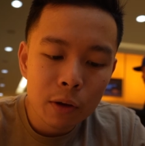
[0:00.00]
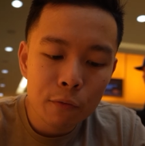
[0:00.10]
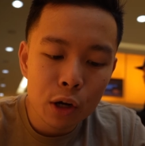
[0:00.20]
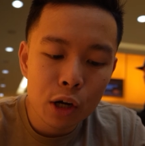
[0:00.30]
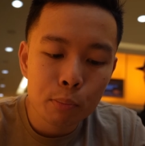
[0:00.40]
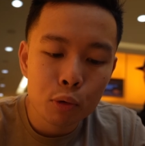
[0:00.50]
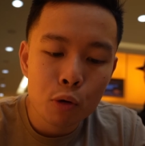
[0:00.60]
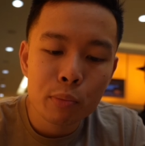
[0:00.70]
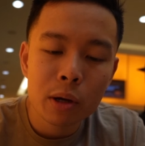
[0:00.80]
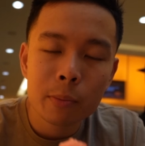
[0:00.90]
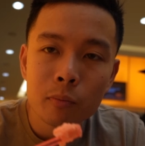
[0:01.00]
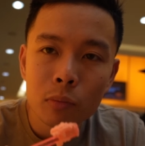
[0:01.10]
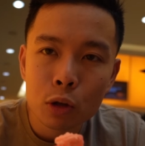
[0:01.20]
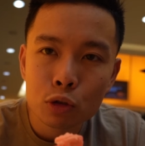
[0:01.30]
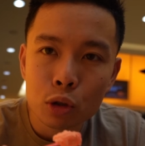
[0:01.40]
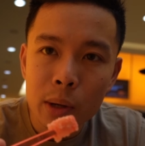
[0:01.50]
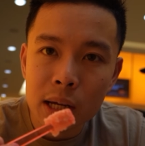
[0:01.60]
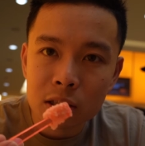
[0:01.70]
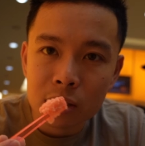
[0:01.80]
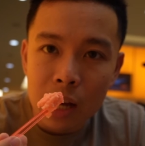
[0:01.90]
Very appropriate sorbet
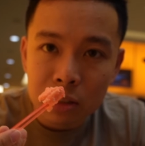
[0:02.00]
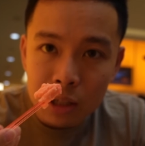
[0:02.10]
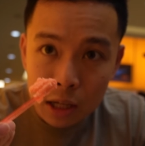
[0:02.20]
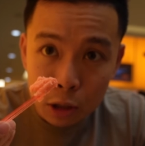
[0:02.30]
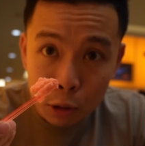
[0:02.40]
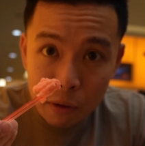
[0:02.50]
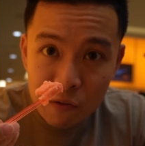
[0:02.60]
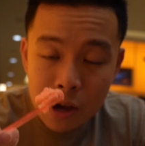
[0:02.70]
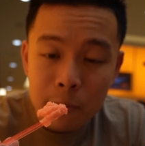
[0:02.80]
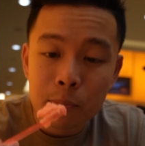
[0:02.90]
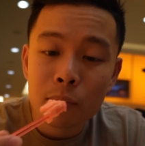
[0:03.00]
and snack to end our buffet.